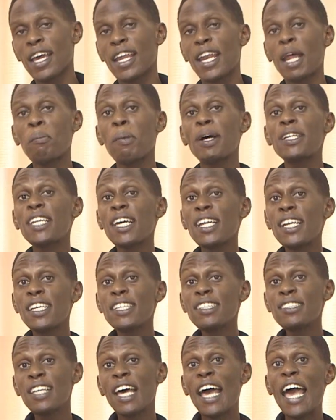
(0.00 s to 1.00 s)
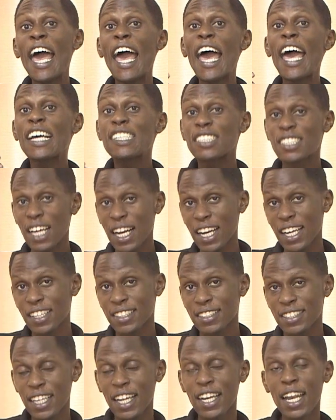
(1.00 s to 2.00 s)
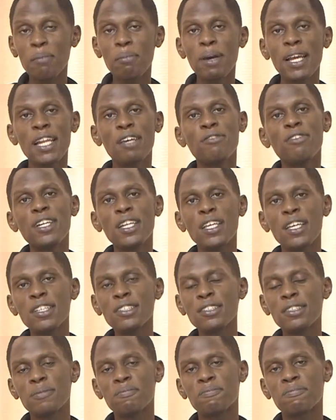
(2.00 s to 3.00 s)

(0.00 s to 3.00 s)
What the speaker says: Number 10 is excellence. And number 11 is